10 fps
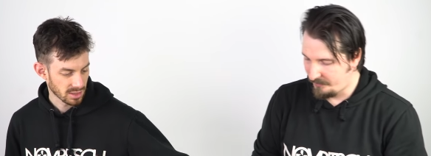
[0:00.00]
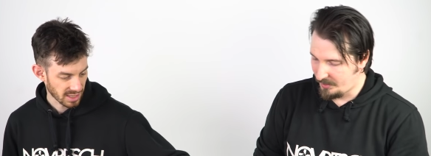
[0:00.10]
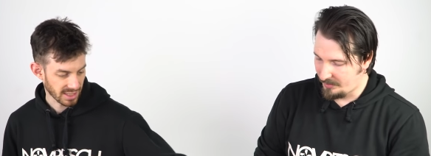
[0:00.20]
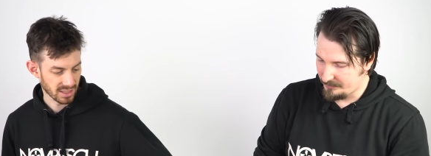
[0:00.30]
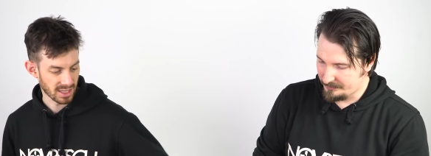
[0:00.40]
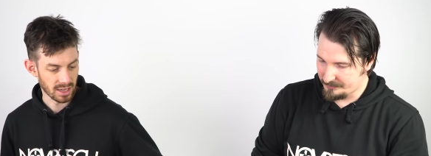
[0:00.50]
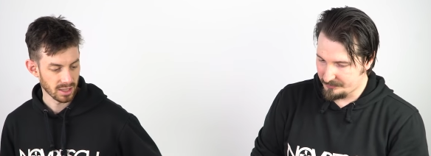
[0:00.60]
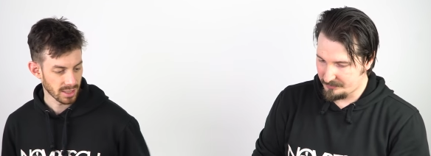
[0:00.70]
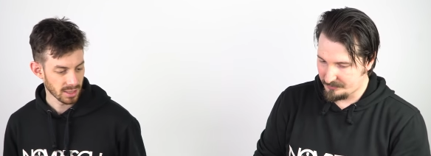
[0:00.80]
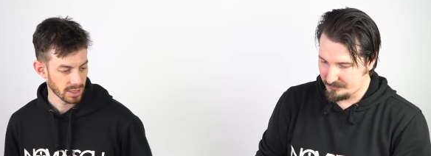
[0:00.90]
Speaker 1: second
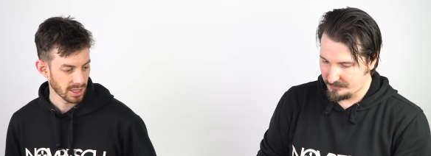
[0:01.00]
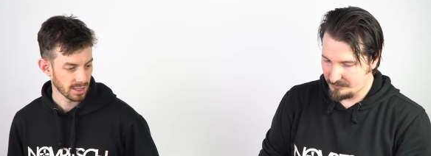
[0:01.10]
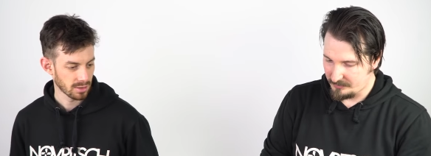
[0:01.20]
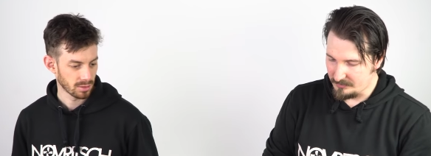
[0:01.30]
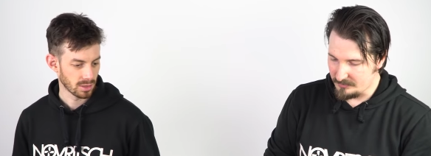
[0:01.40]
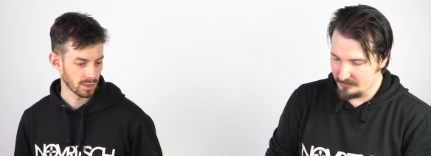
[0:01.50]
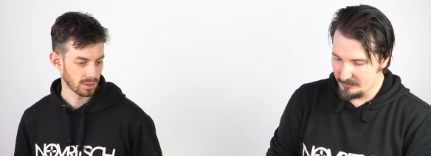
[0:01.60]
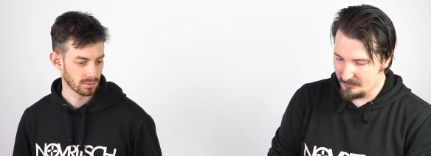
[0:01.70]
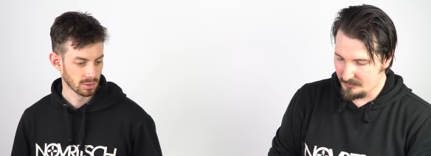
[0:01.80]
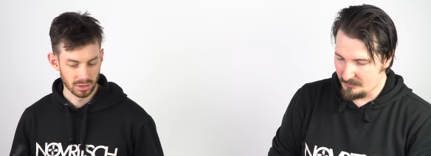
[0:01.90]
color then again,
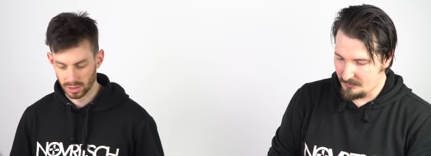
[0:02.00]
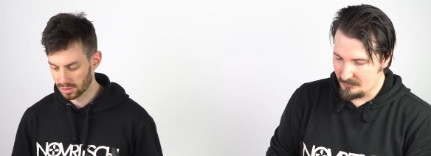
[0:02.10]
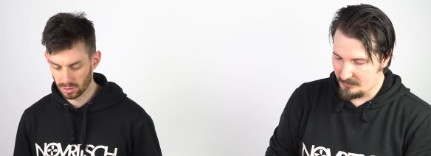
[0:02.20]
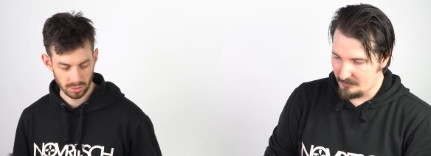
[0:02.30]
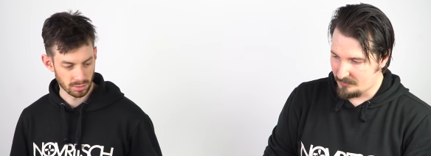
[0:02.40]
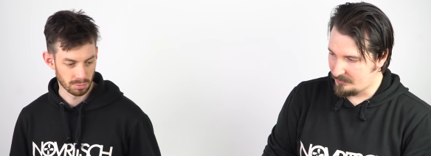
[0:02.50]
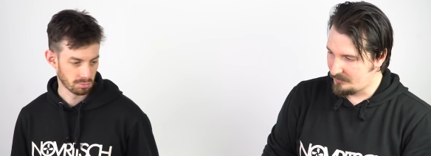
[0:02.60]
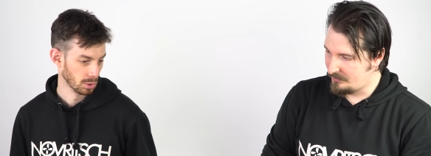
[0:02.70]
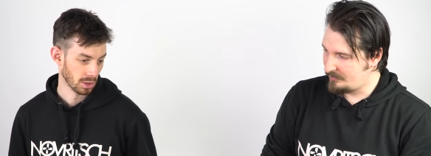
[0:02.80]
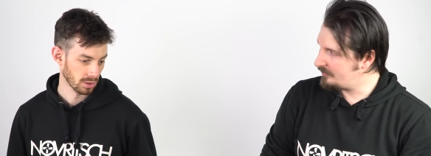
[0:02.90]
or do you think it's
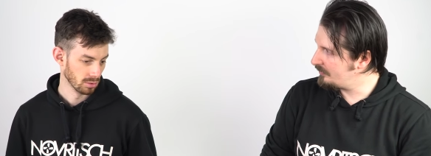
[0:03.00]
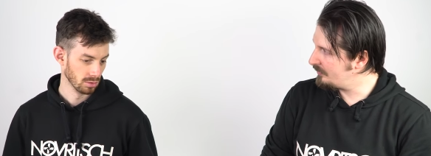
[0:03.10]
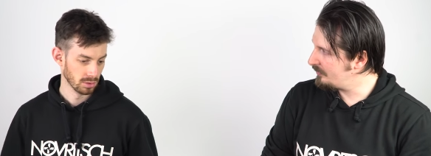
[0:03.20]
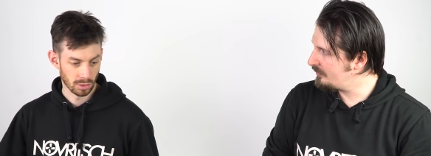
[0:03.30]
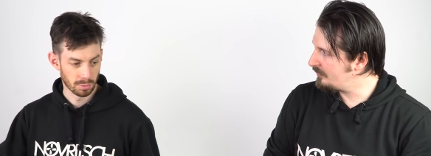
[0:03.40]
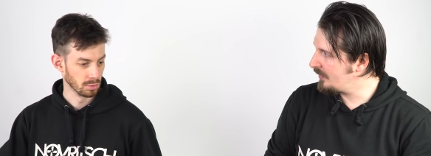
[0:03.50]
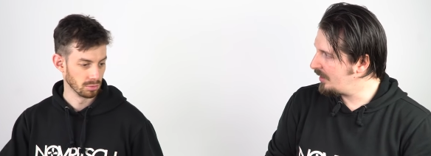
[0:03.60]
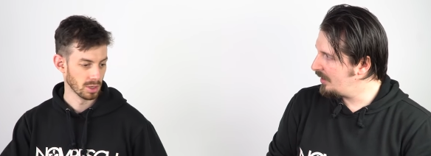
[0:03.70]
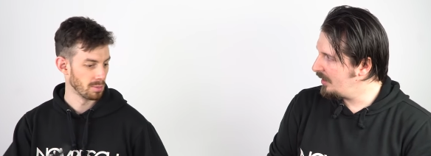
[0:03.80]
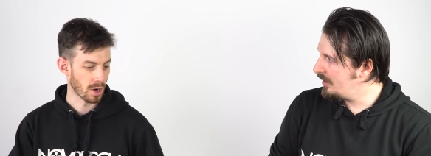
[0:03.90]
also okay to you know
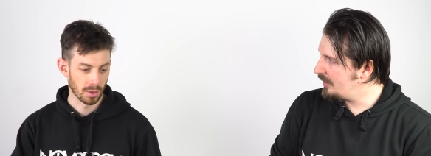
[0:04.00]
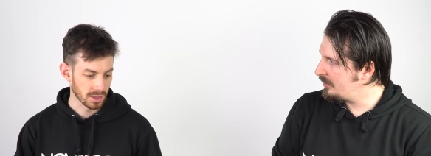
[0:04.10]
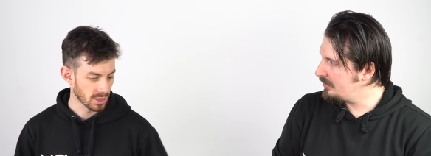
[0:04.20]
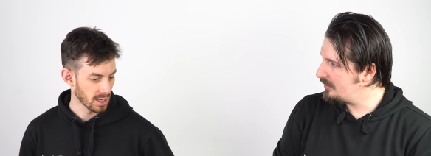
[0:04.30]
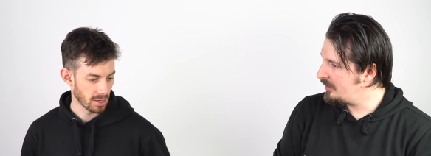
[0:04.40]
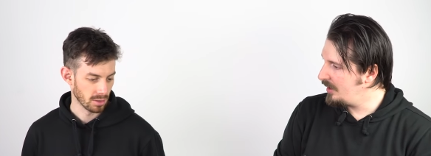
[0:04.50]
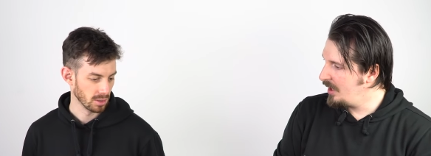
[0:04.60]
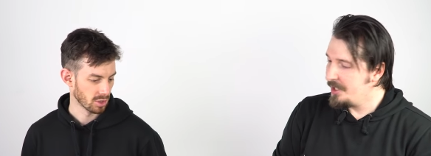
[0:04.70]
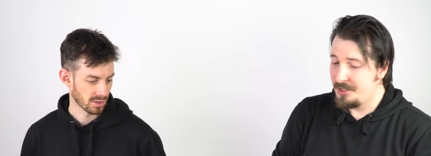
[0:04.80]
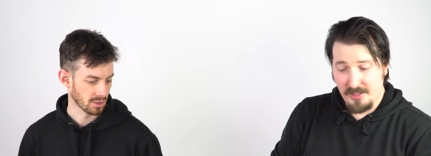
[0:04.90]
put a brown in there
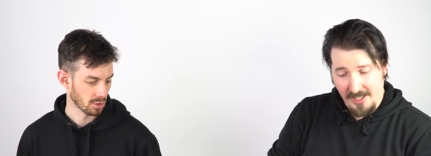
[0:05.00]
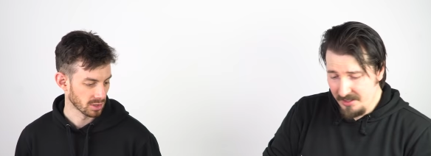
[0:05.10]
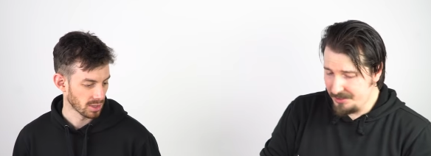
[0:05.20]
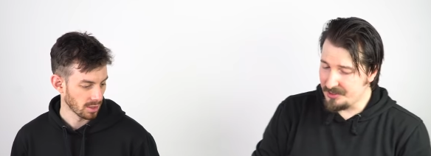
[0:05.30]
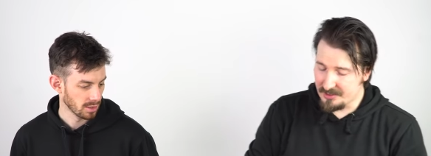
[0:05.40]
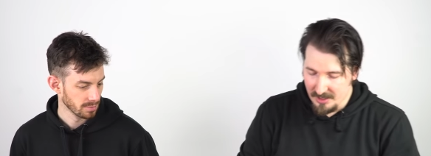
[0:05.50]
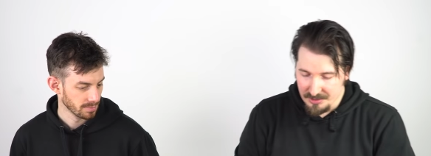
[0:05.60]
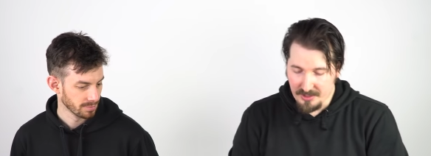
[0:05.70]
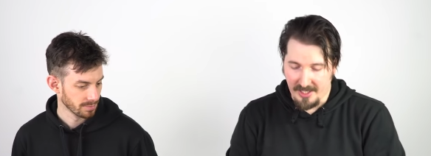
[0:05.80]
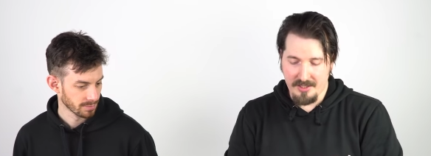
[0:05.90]
or just you can use
Speaker 2: color?
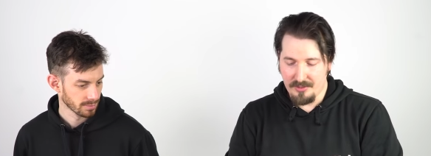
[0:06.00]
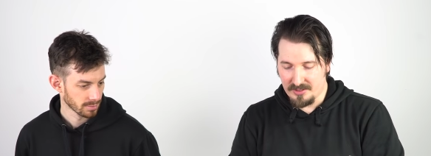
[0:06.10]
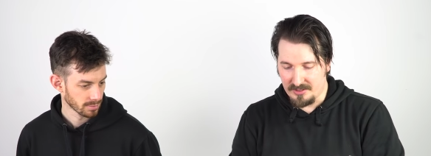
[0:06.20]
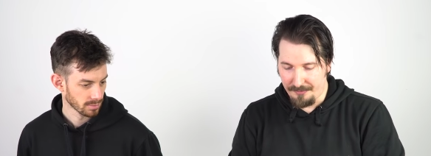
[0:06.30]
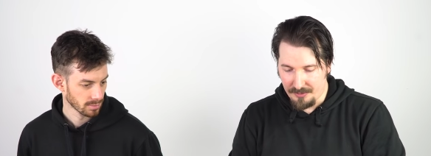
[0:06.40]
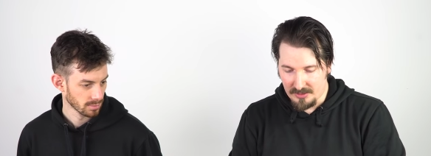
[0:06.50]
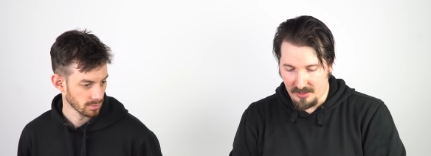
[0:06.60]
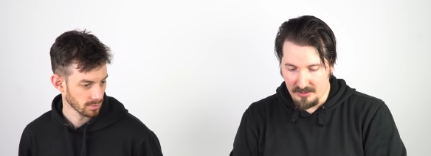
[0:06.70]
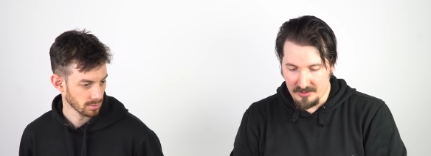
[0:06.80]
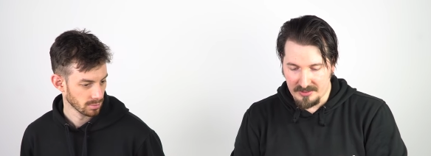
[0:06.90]
you can use different
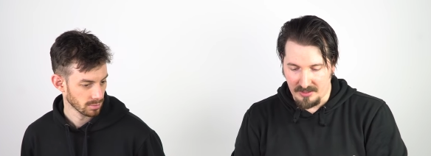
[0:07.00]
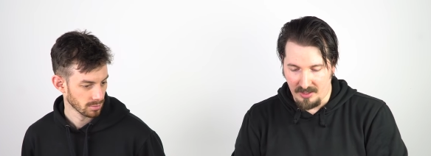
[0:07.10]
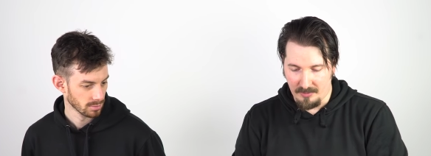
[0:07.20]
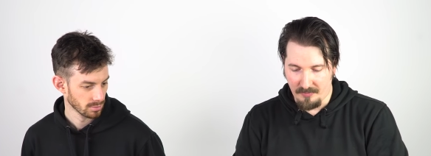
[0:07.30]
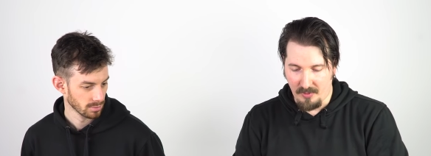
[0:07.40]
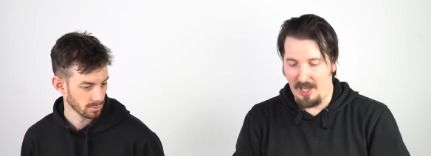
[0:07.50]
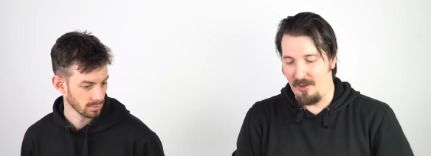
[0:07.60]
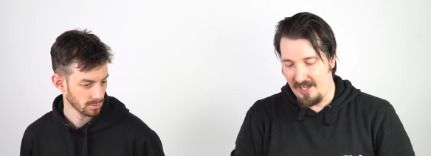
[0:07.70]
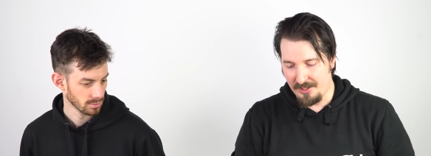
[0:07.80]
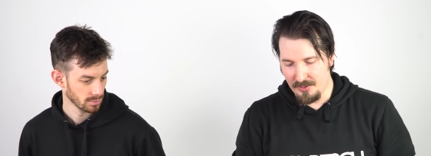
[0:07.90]
colors. Um,
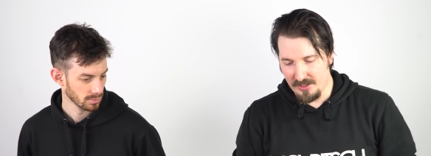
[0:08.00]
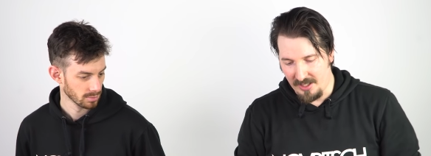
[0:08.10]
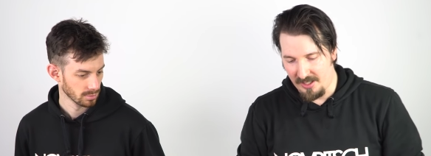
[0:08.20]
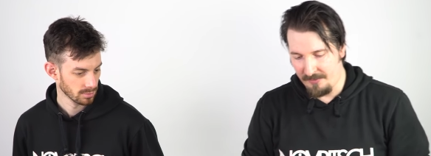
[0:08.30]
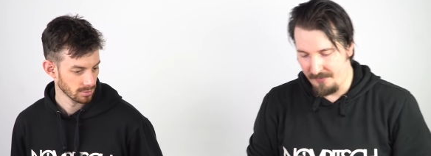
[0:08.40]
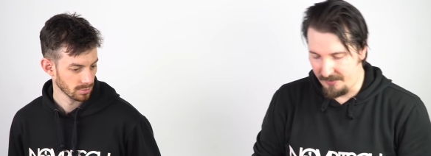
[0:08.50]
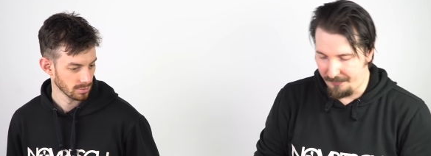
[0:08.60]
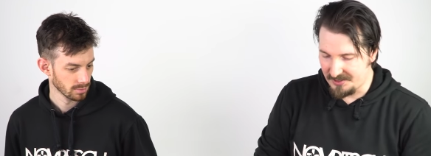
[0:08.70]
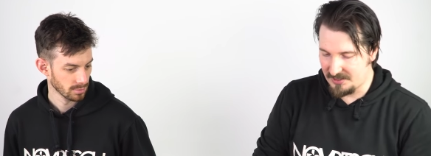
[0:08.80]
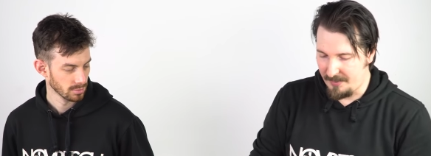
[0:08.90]
how I do it, I at
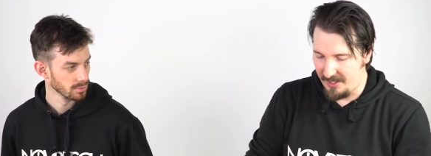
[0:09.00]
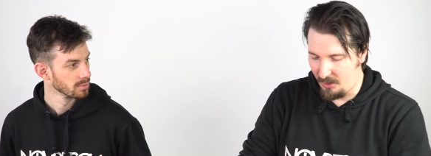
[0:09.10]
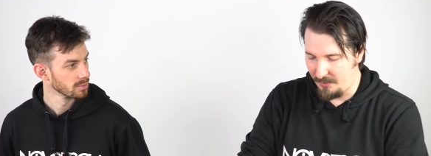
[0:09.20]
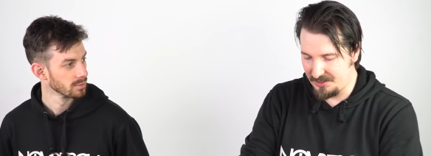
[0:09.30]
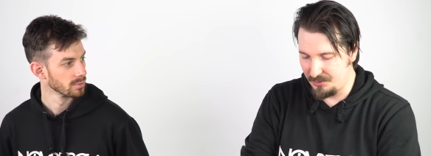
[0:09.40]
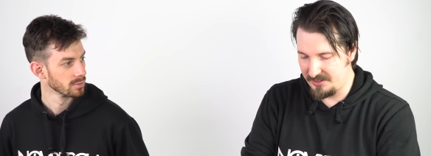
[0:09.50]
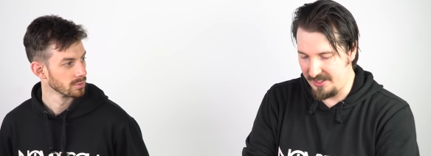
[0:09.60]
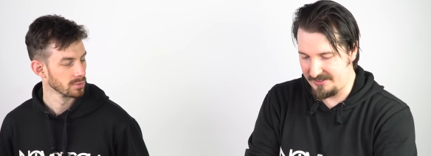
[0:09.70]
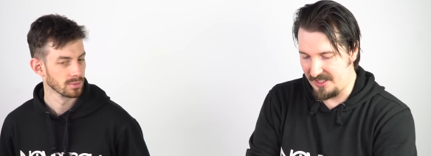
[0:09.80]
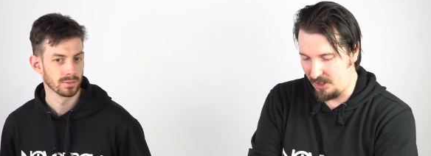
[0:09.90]
the first step I always use
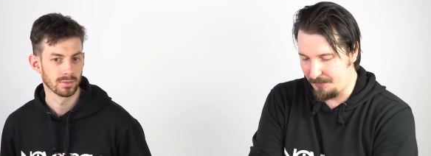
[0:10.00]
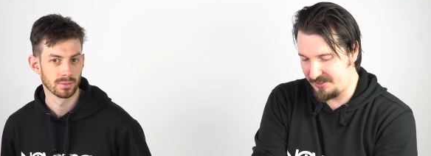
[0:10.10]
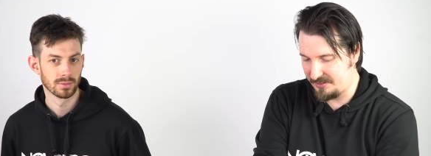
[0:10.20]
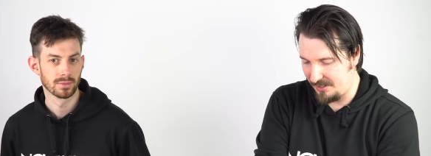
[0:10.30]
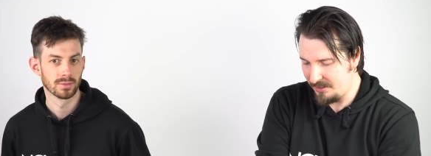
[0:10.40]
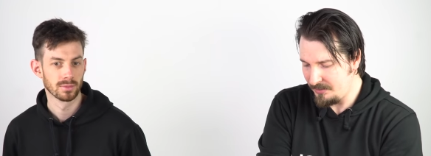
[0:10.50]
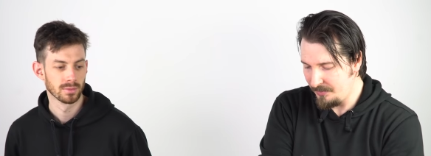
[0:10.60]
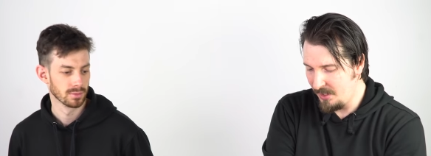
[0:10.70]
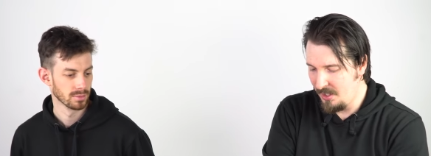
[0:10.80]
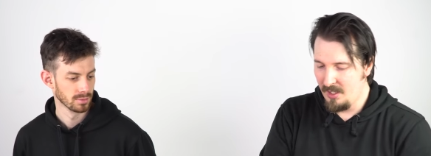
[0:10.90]
the exact opposite color.
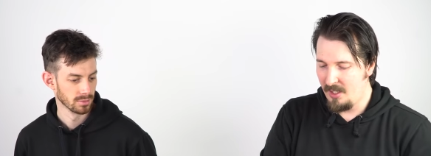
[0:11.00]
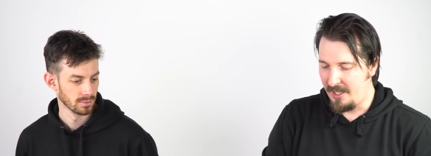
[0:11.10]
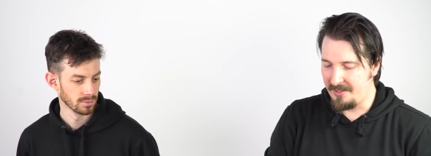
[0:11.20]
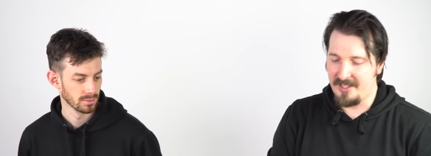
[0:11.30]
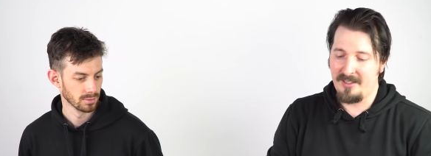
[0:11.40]
Mm -hmm. And